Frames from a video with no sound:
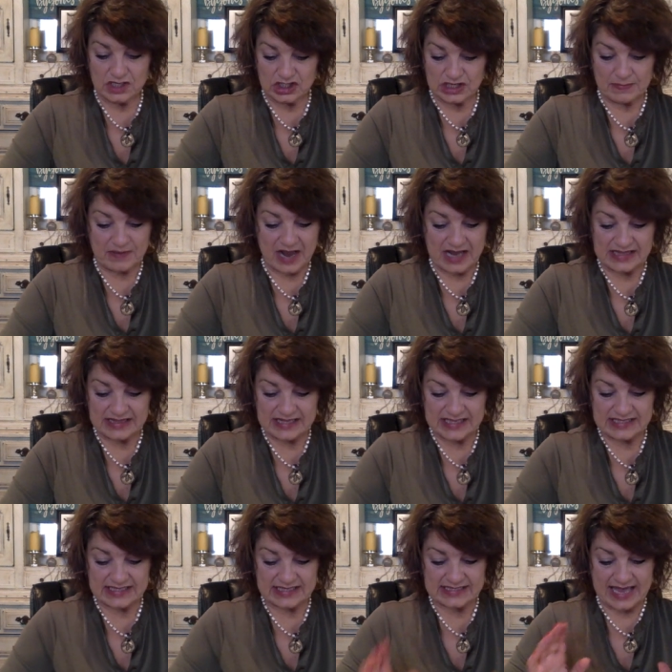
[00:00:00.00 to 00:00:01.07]
Gemini,
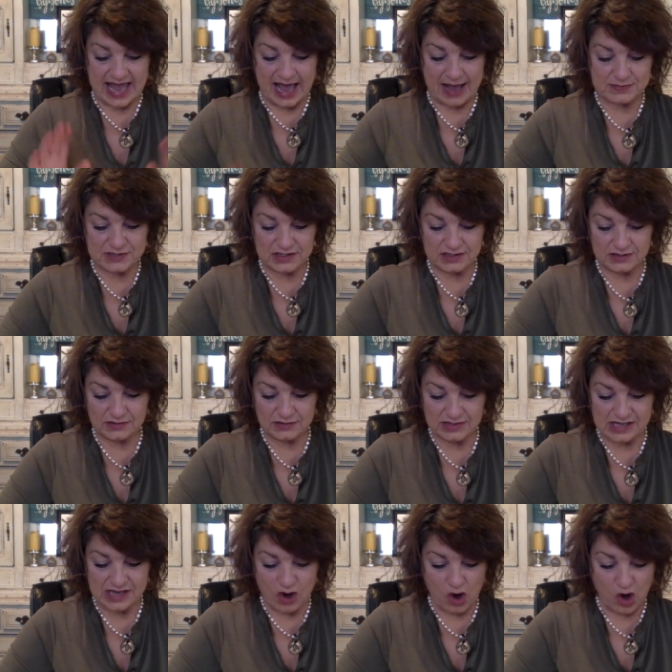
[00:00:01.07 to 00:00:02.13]
this is
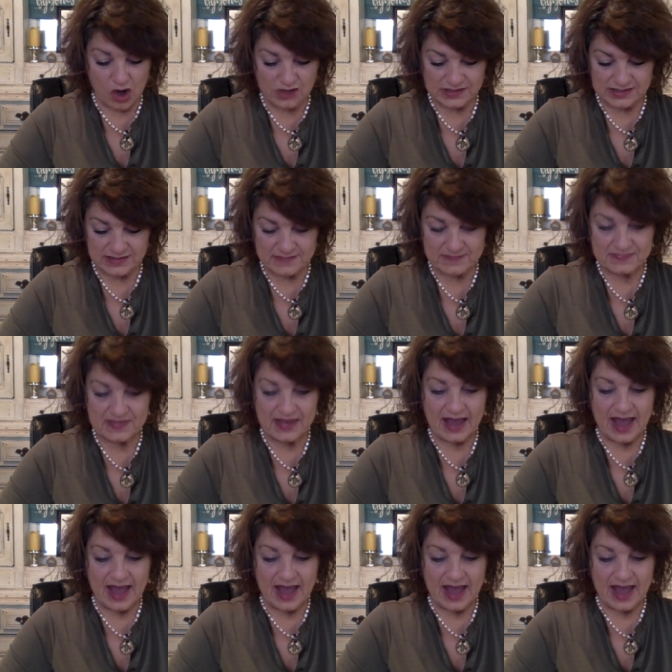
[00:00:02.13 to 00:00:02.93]
absolutely awesome.